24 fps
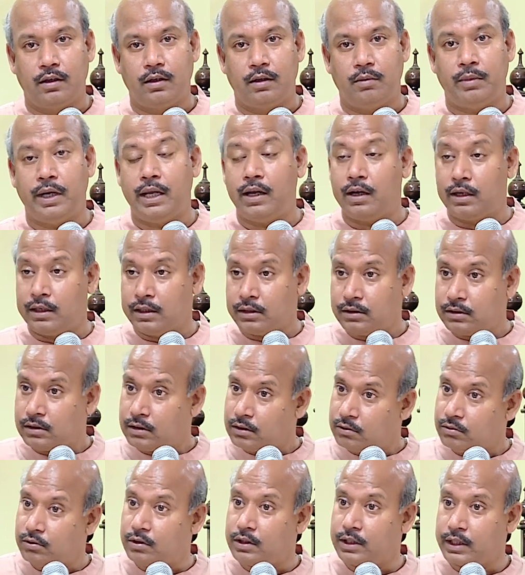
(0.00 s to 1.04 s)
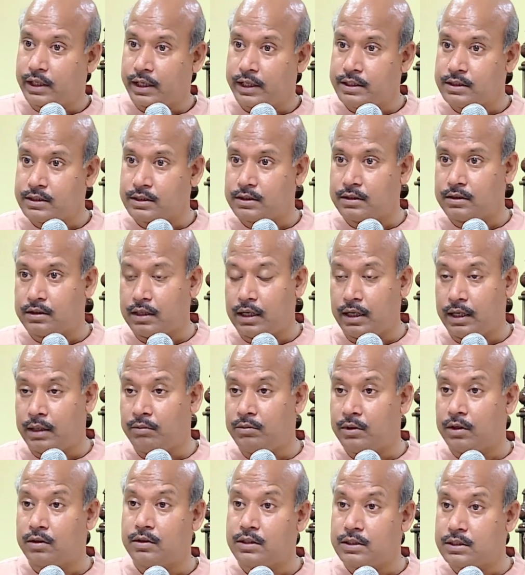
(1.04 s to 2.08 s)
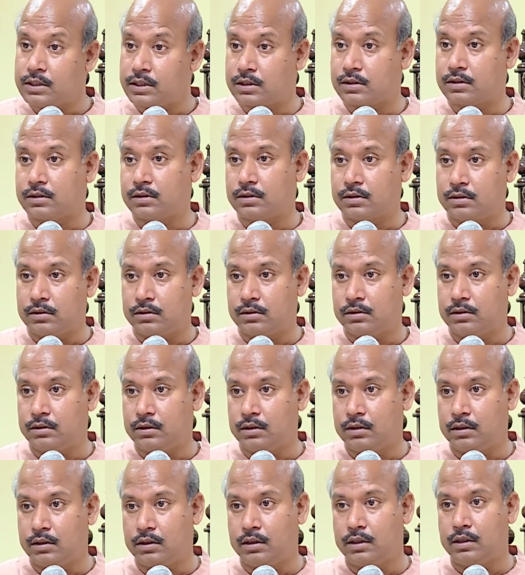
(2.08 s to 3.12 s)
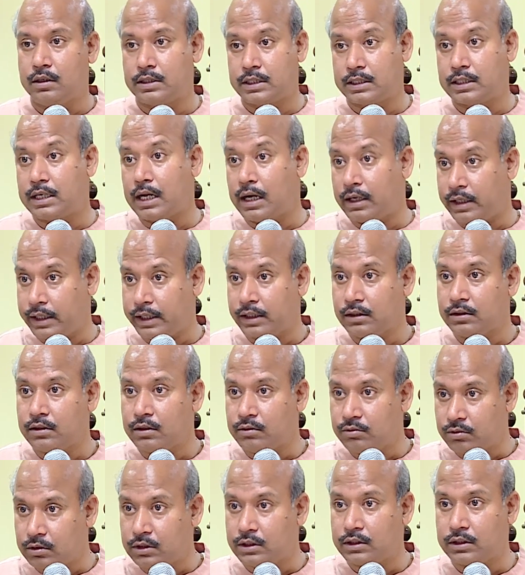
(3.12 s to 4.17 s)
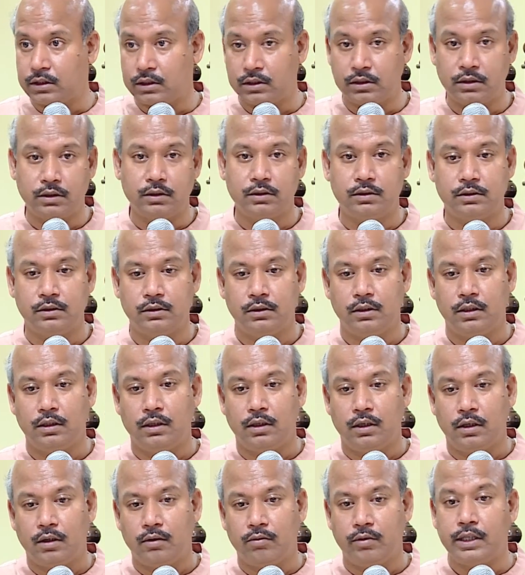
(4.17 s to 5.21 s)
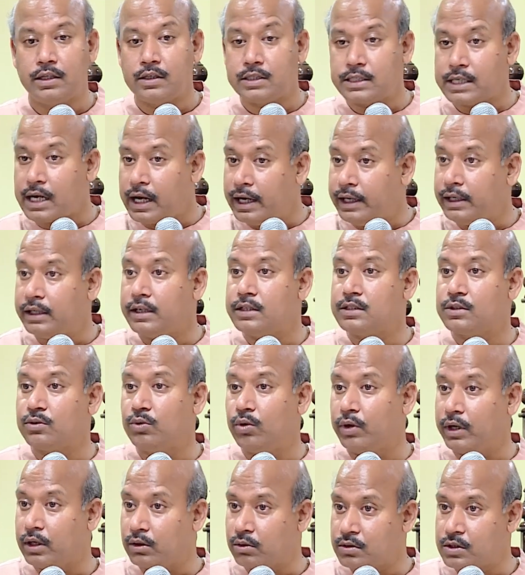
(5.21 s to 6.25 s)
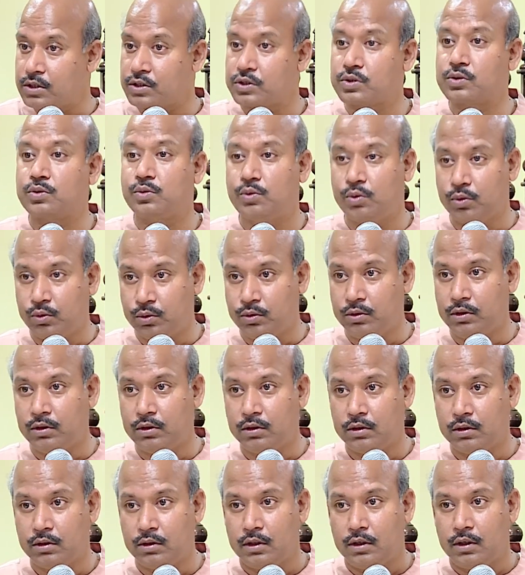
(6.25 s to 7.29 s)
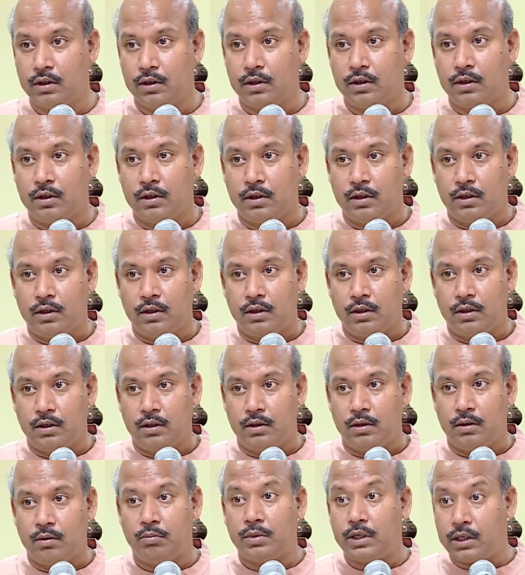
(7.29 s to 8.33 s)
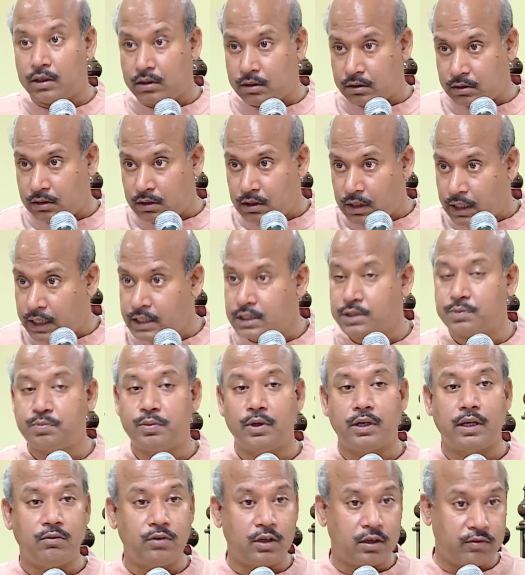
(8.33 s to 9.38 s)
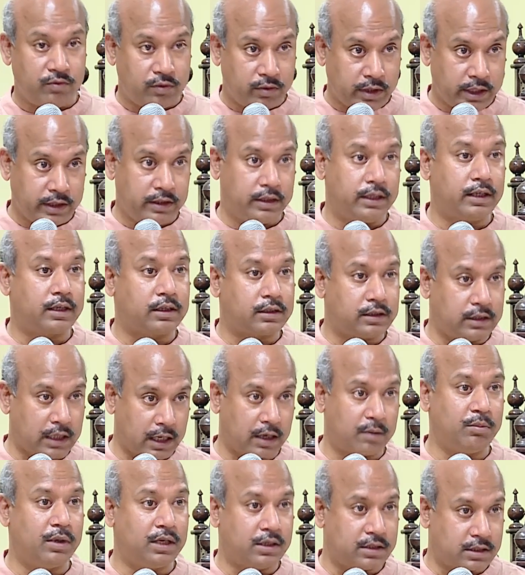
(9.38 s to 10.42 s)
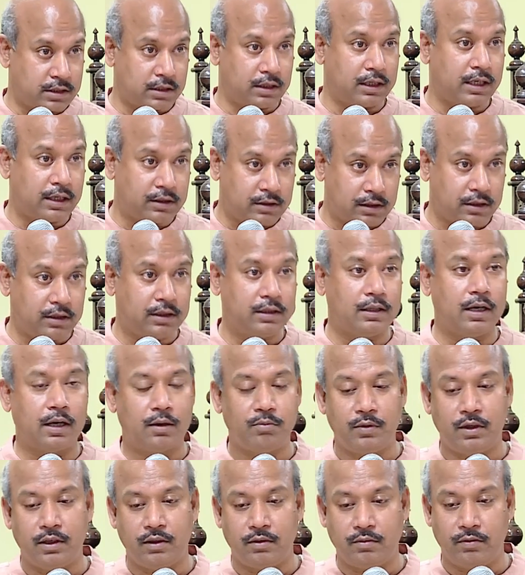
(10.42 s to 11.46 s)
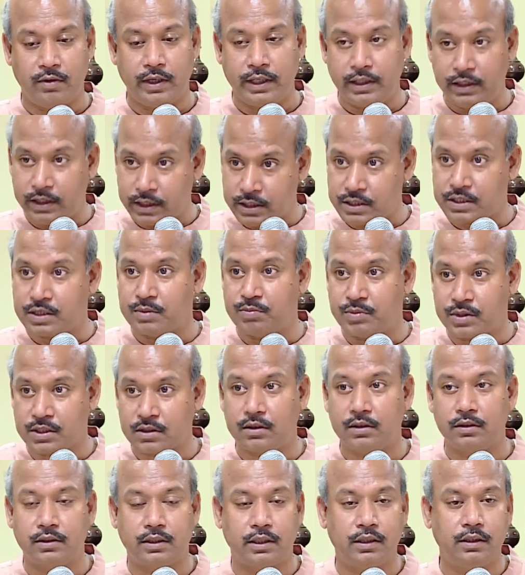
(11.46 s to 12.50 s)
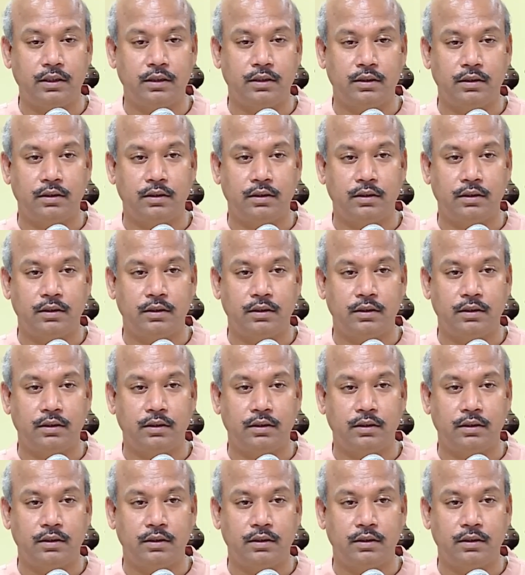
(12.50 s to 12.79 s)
My another work is, I am not just starting the work when the child is going to the school, but as per our Vedic Dharma, Sanatana Dharma, Vedic Sanskriti,